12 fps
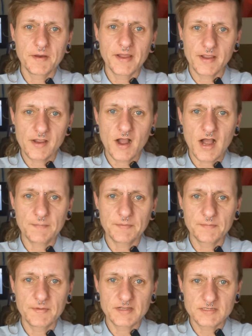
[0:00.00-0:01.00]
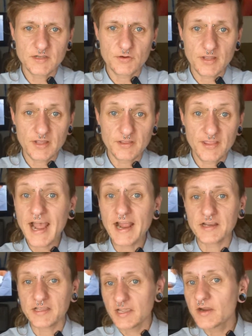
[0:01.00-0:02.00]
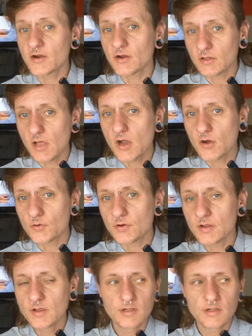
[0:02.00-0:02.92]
a cop in Minnesota that year alone.